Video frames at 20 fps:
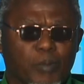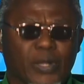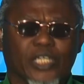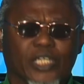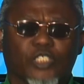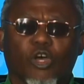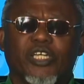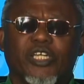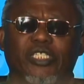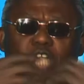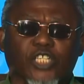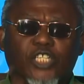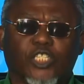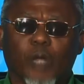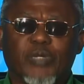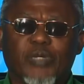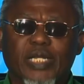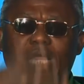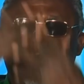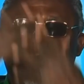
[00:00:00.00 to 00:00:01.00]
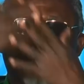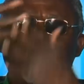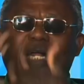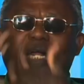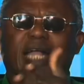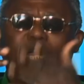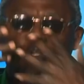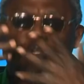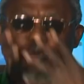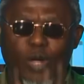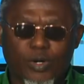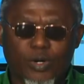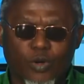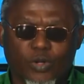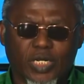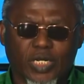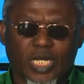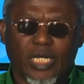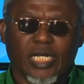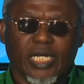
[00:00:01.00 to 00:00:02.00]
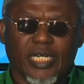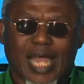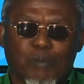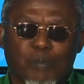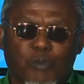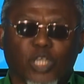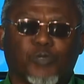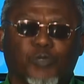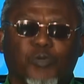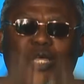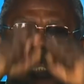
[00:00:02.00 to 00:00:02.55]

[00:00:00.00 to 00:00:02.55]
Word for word: making. So it's not something the government can do alone. There must be